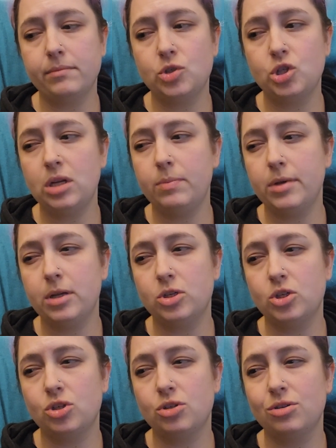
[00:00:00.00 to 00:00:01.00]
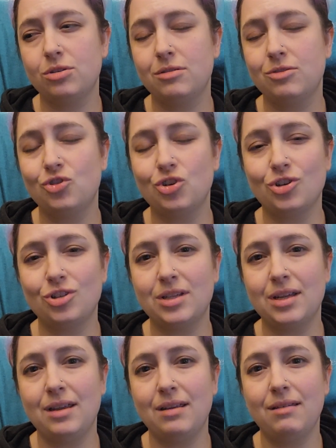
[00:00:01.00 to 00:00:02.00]
cheapish
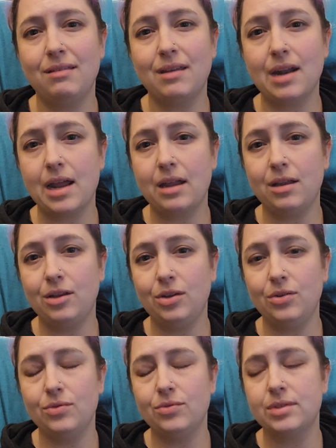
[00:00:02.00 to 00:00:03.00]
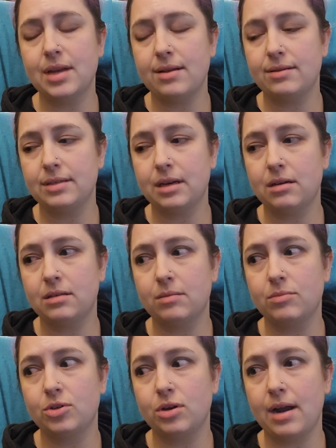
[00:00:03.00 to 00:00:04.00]
jersey that I can use downstairs.
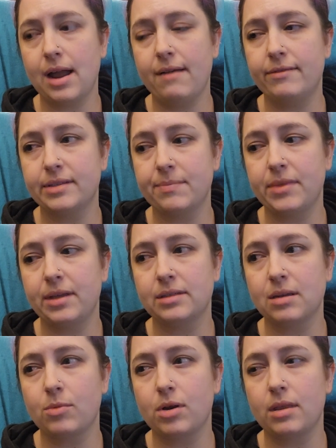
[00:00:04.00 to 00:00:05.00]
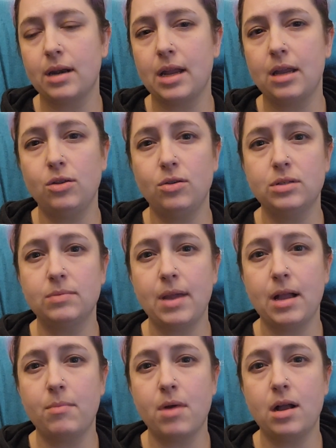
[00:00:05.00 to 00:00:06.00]
I'm sure I have something somewhere that I can use to
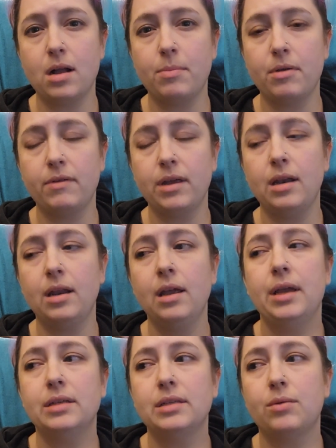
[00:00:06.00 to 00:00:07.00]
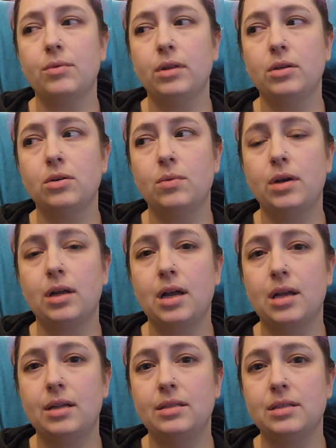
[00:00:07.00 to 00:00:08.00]
make a mock-up of it because I really don't want to
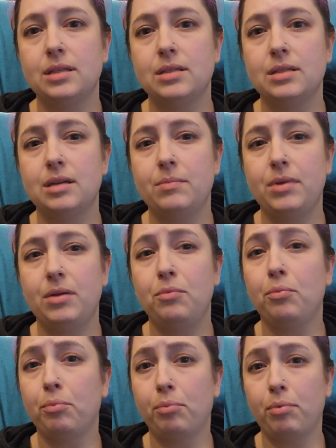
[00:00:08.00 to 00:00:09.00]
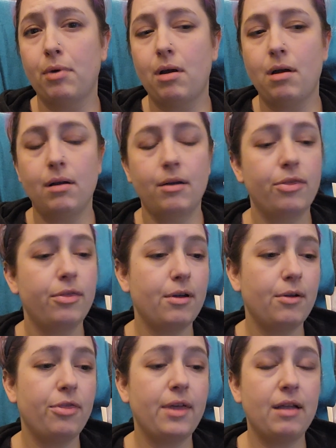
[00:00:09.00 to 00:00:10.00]
cut into this and it be wrong.
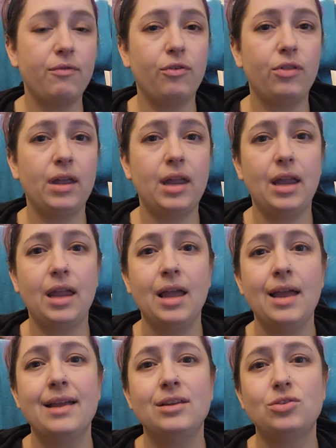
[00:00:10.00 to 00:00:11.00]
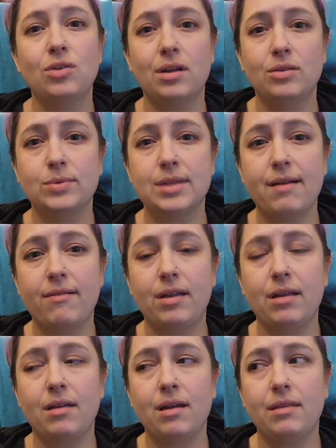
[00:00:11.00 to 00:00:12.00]
Though thankfully Joann's was having